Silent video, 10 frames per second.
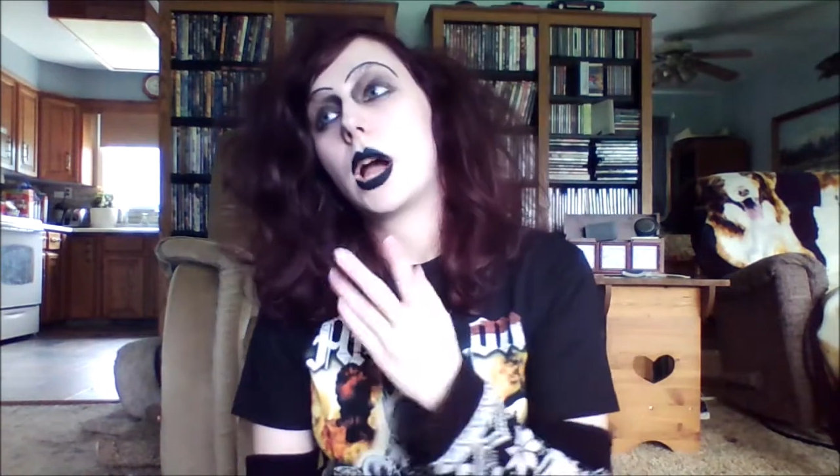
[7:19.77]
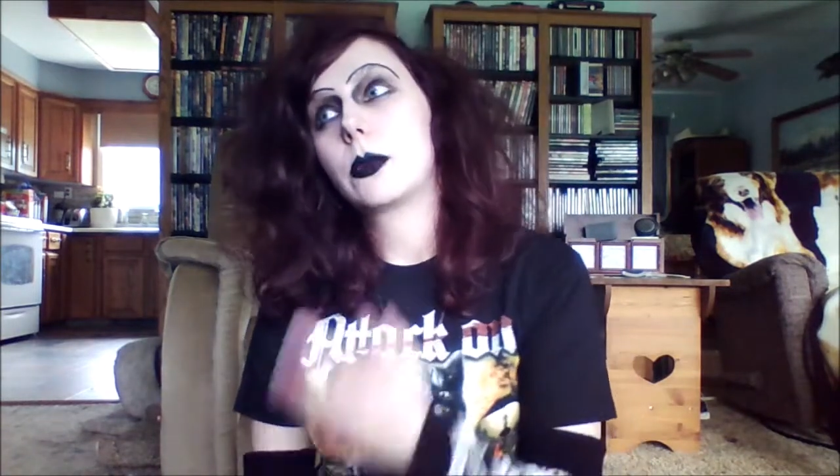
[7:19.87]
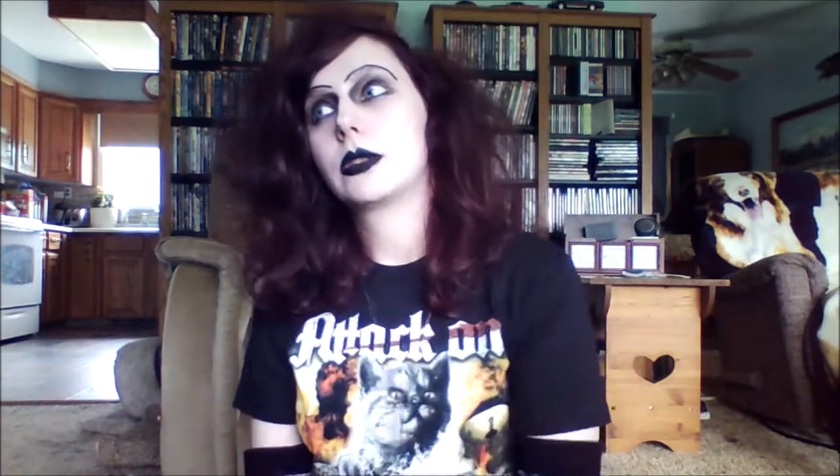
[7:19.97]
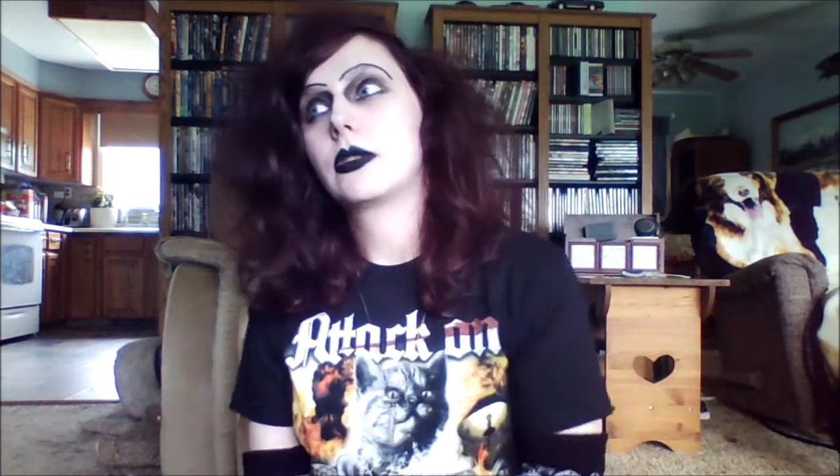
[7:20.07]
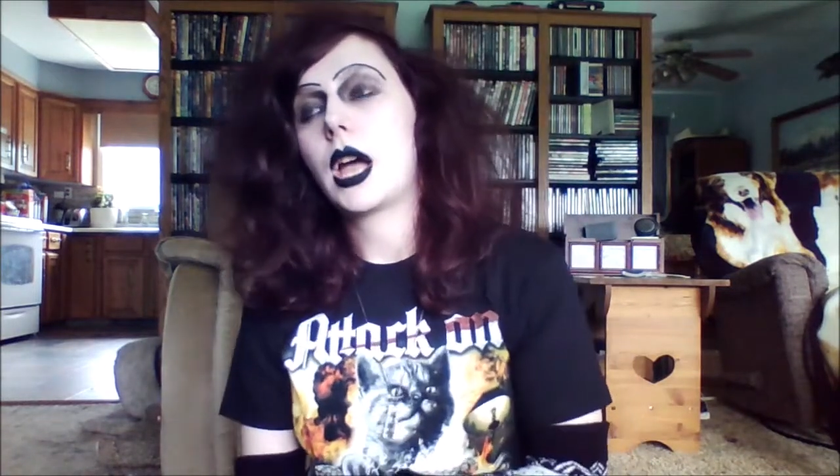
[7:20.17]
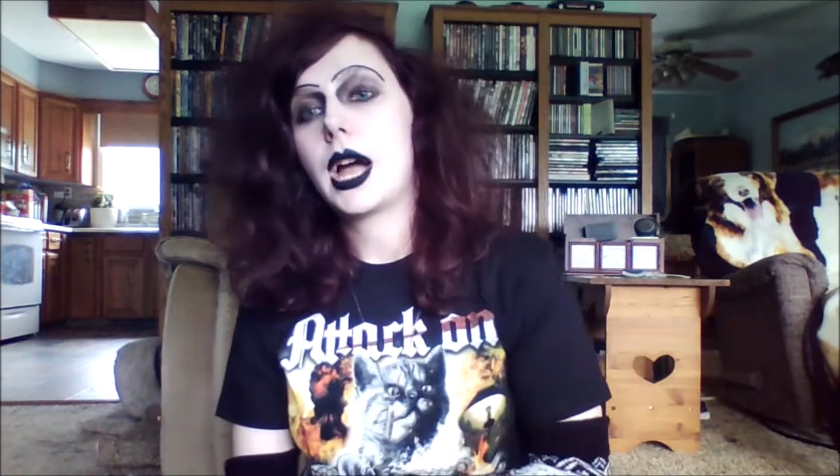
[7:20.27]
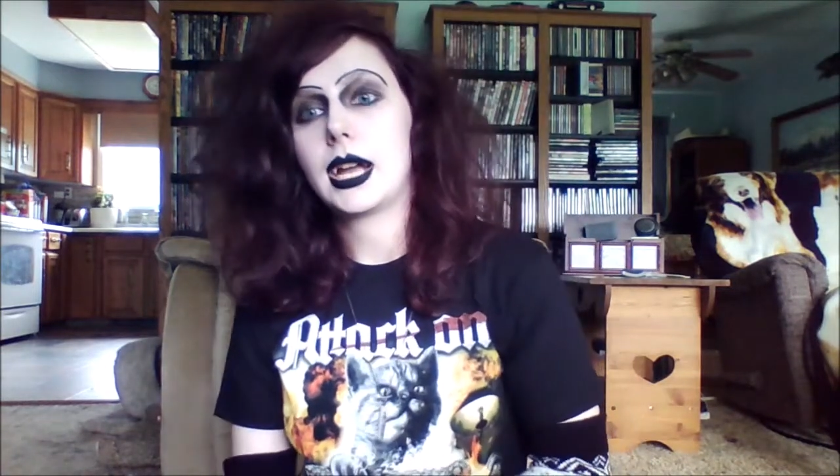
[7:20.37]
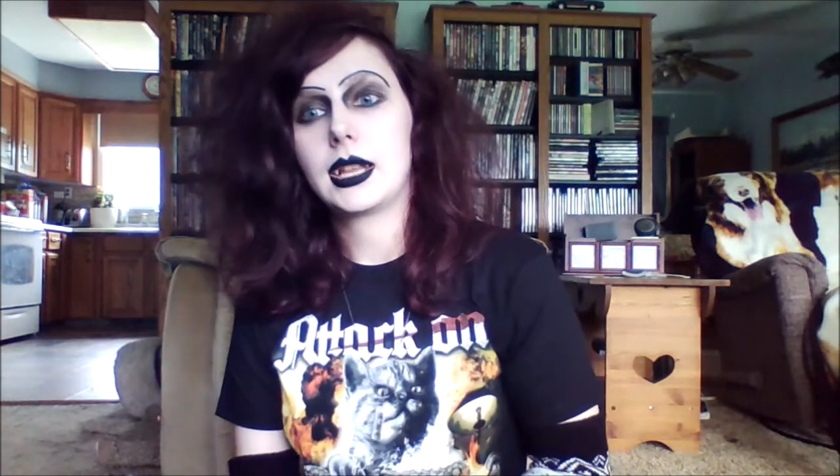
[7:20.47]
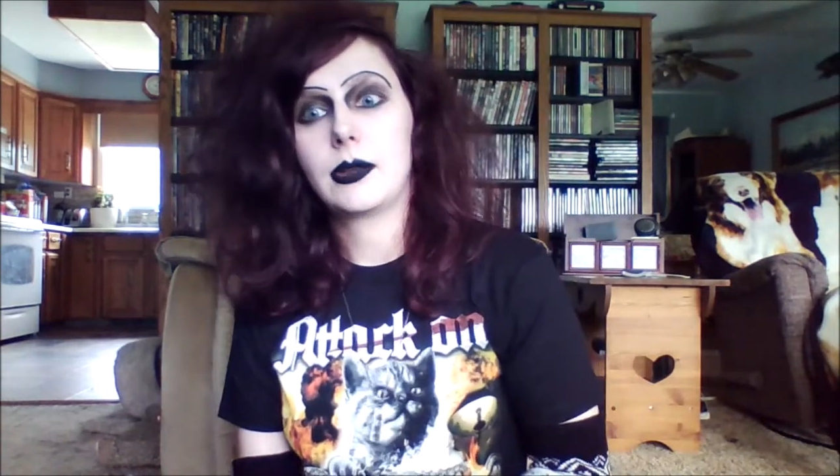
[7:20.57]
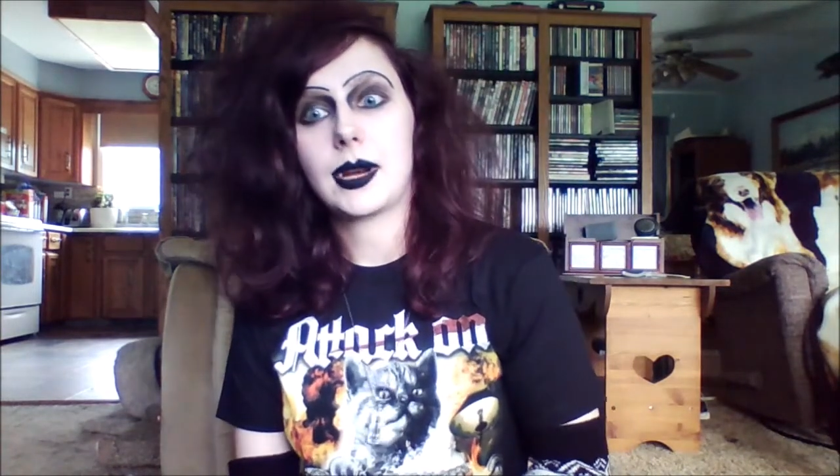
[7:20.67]
I would
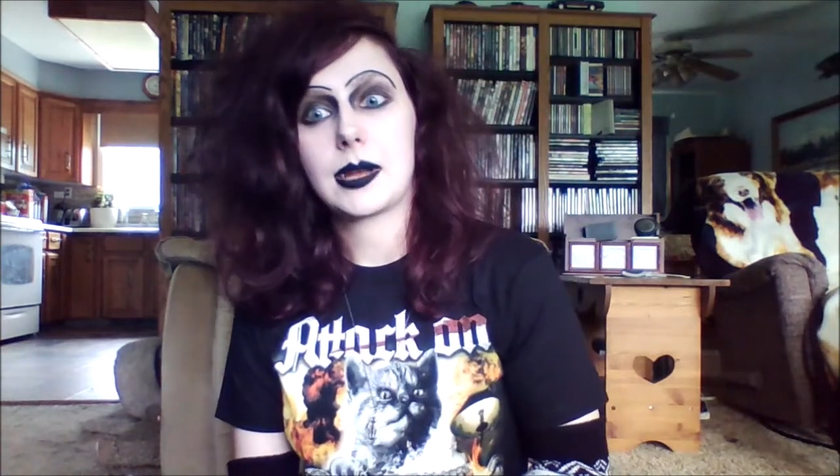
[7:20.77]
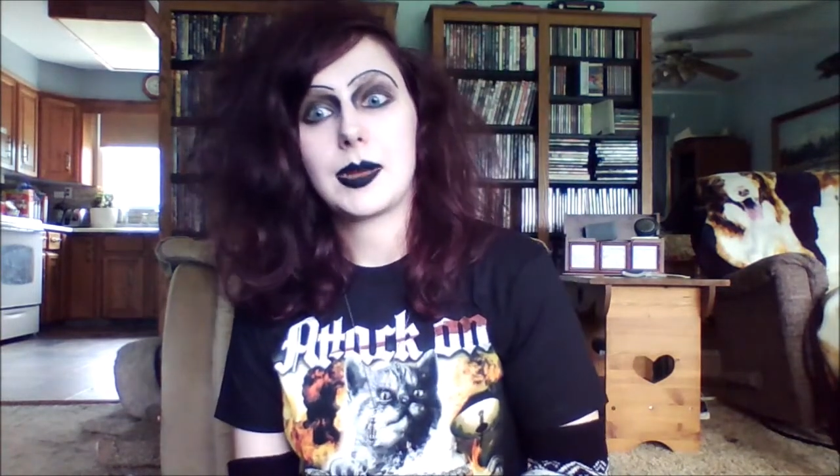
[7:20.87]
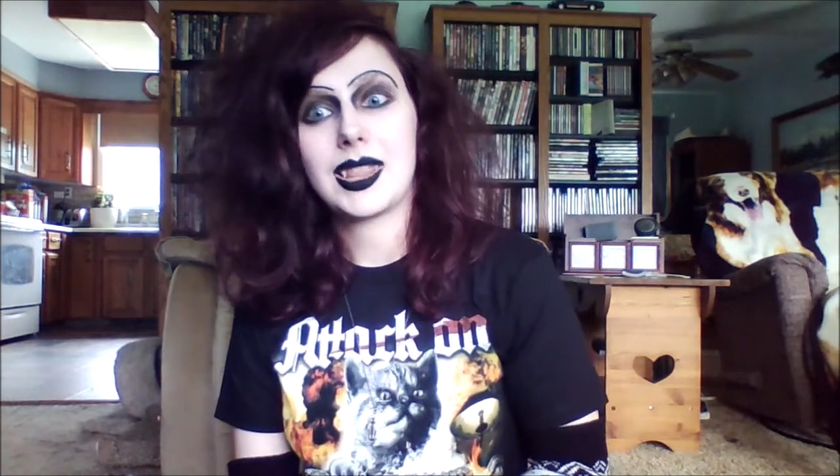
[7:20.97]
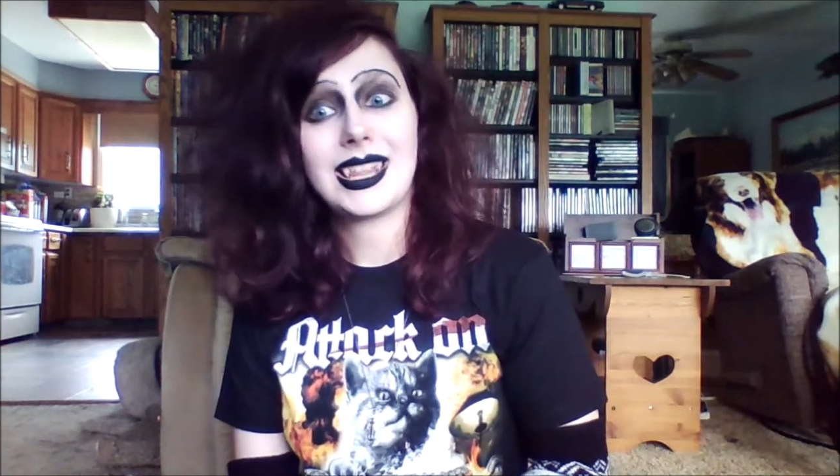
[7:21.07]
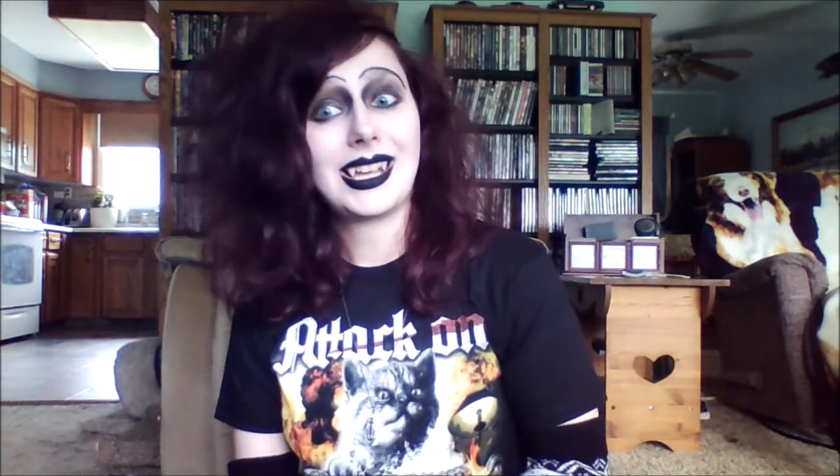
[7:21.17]
highly recommend